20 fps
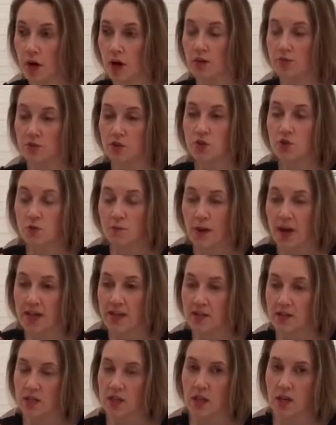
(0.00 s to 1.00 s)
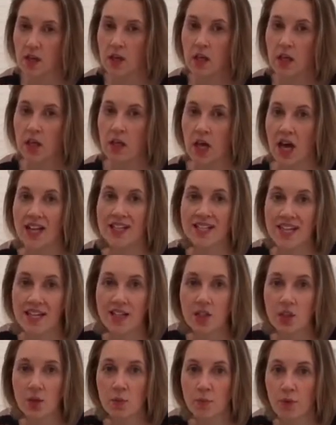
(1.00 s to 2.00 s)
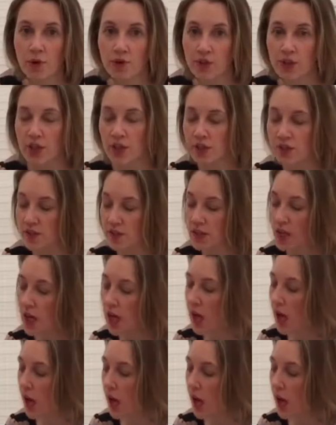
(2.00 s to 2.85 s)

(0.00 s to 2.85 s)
our toothpaste and our dental products.